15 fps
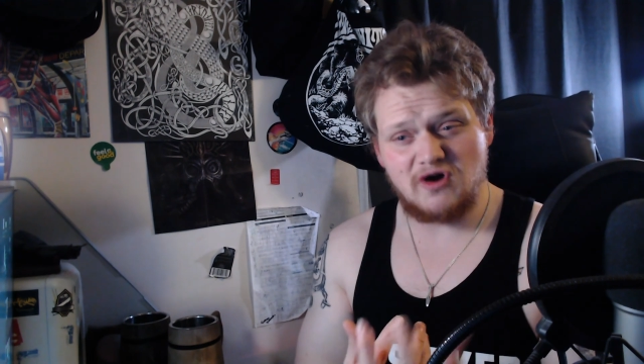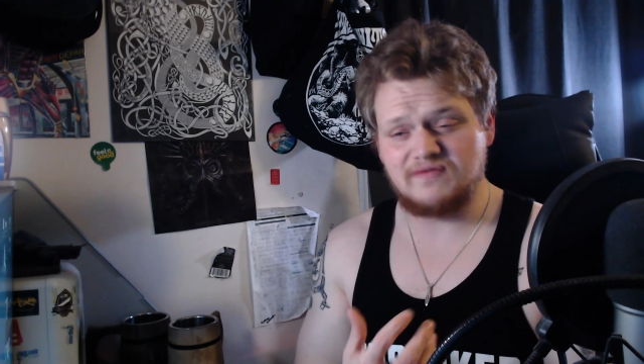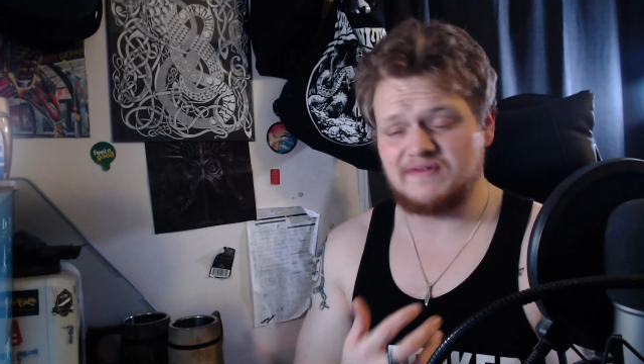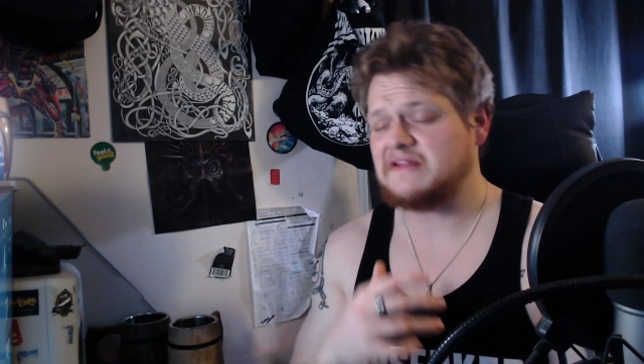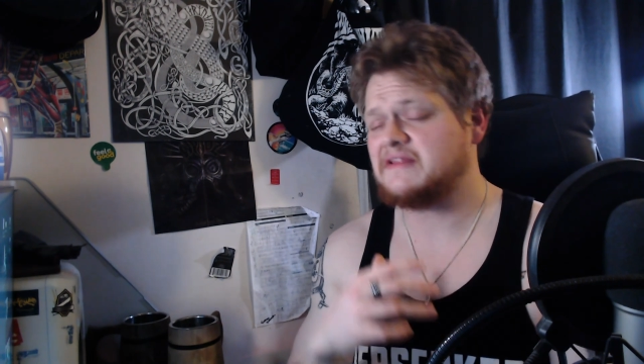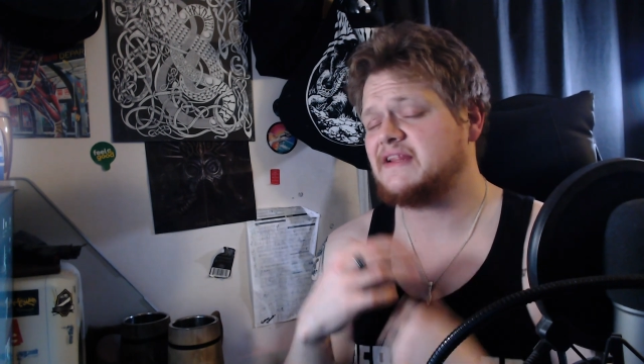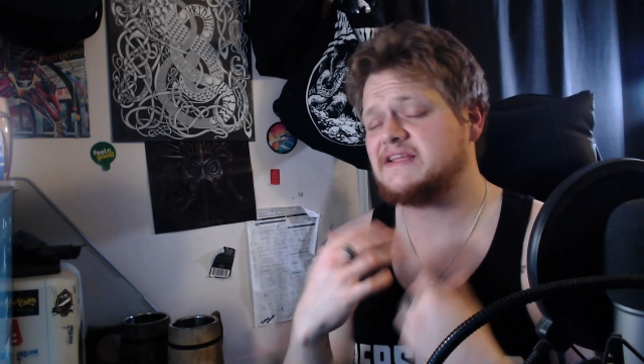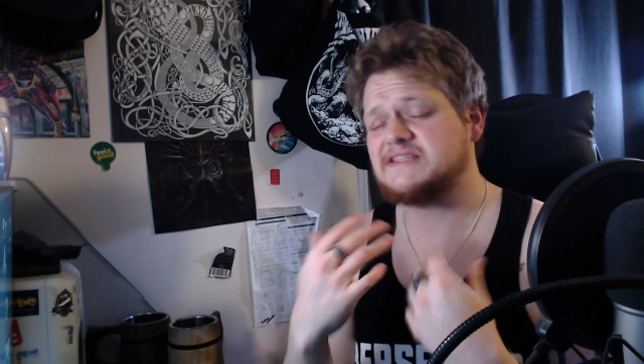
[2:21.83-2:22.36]
And I
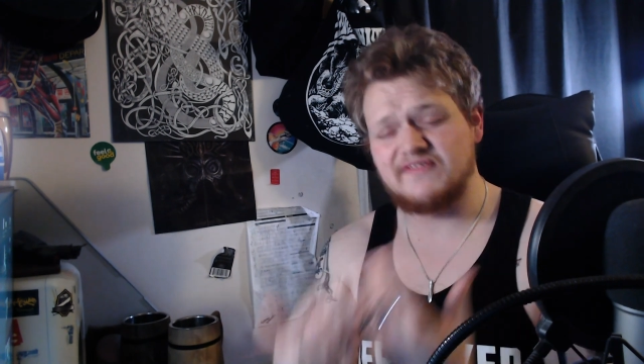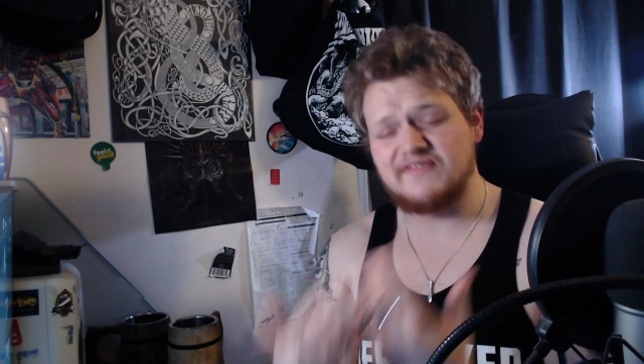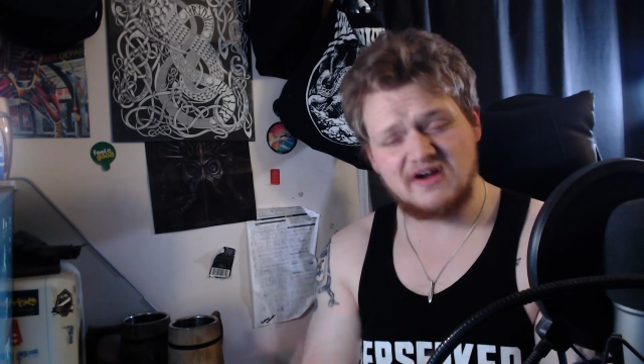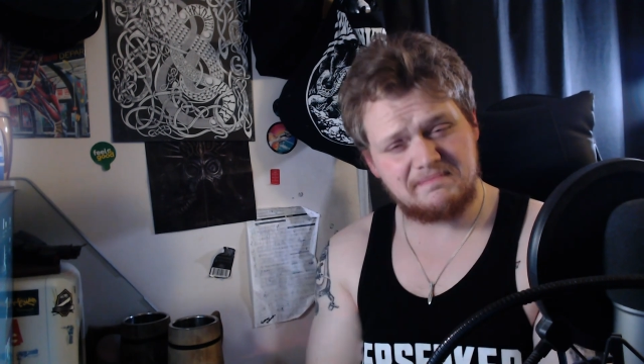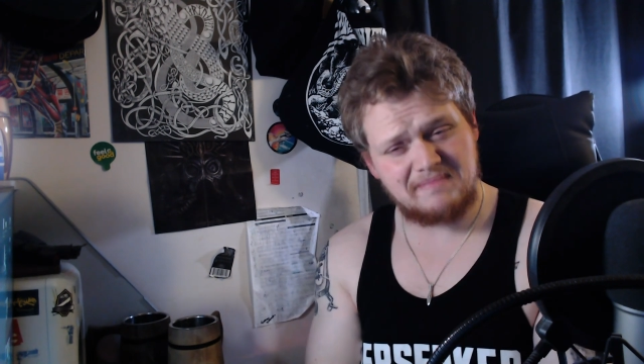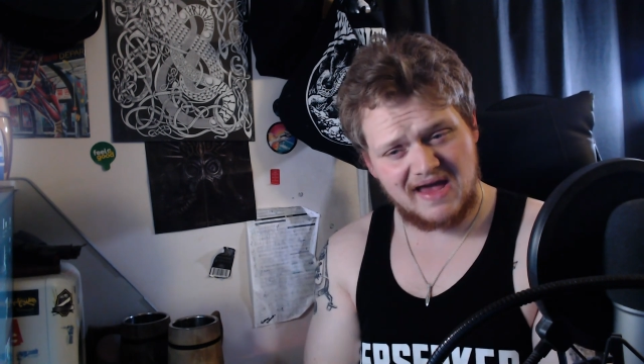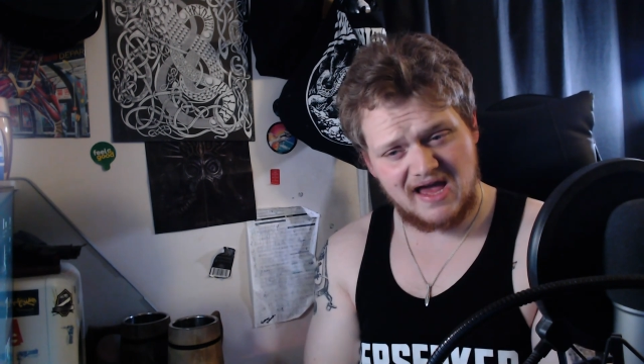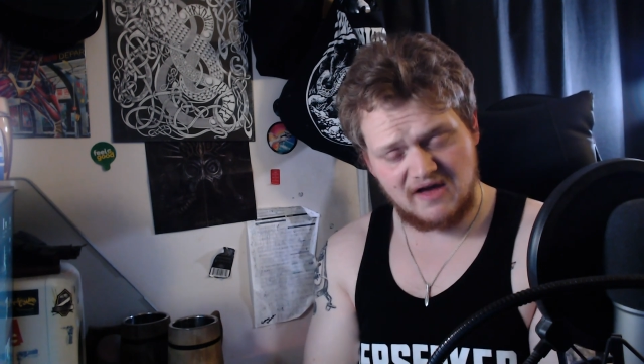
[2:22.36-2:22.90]
think that's a very
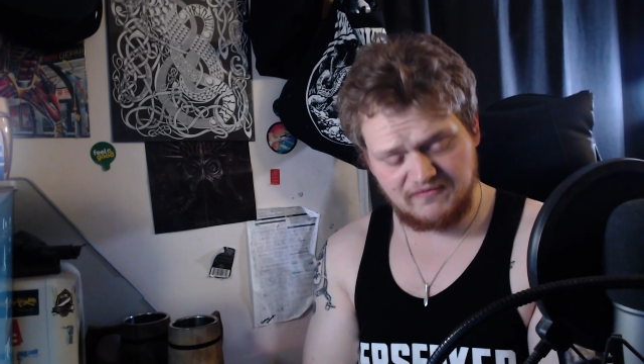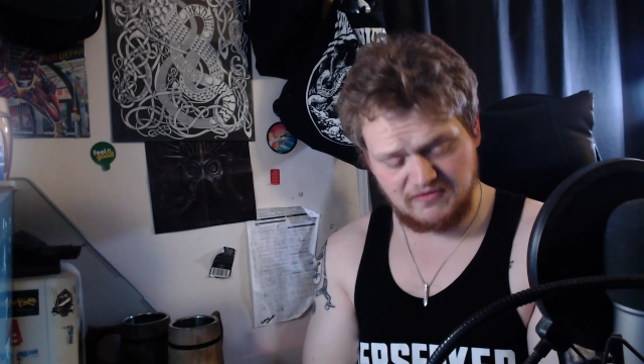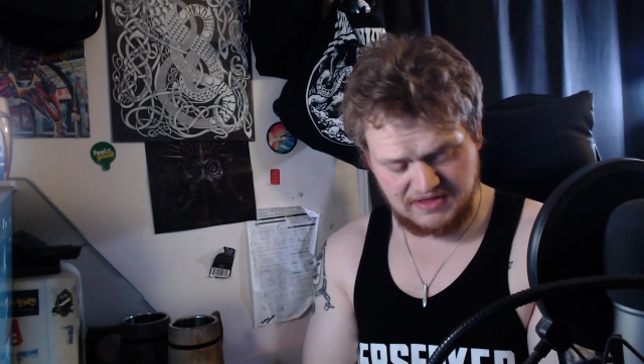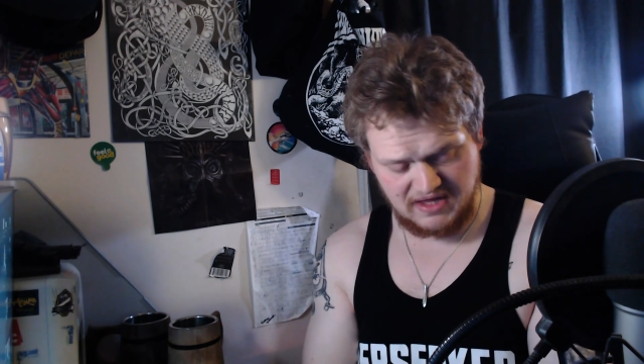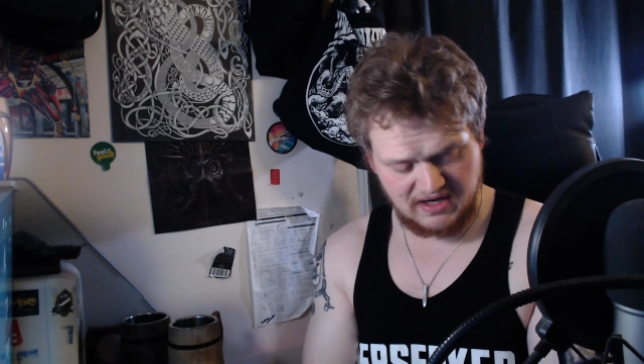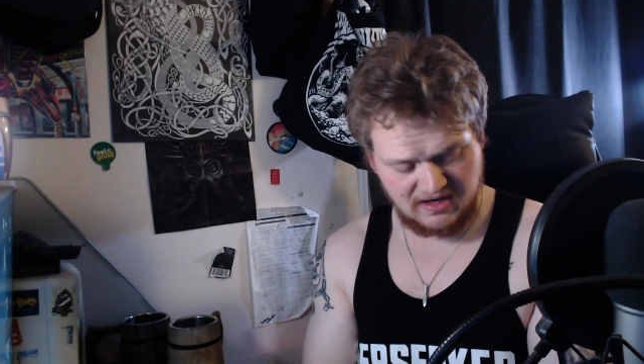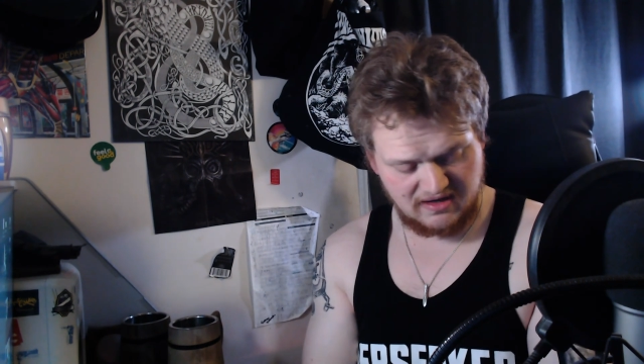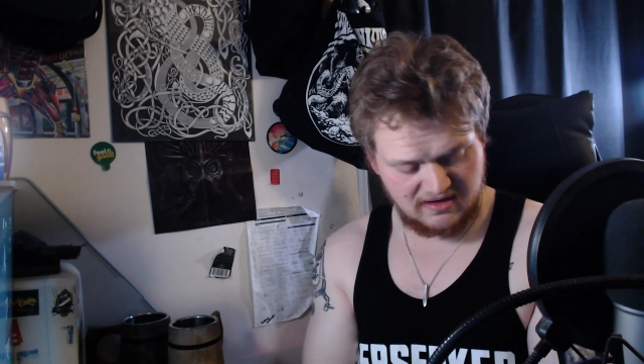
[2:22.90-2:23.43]
powerful thing.